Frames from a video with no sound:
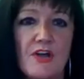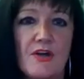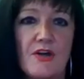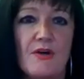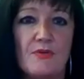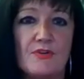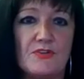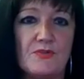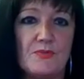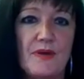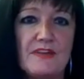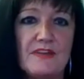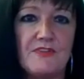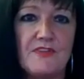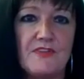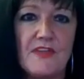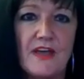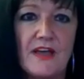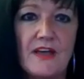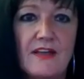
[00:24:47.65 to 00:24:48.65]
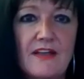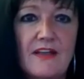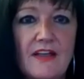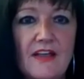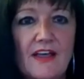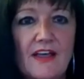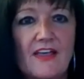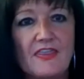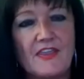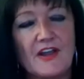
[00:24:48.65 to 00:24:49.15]
I want to wait for the
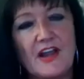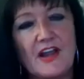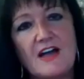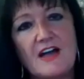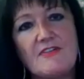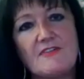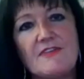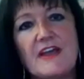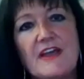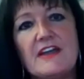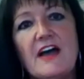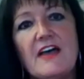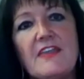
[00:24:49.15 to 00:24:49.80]
the live event."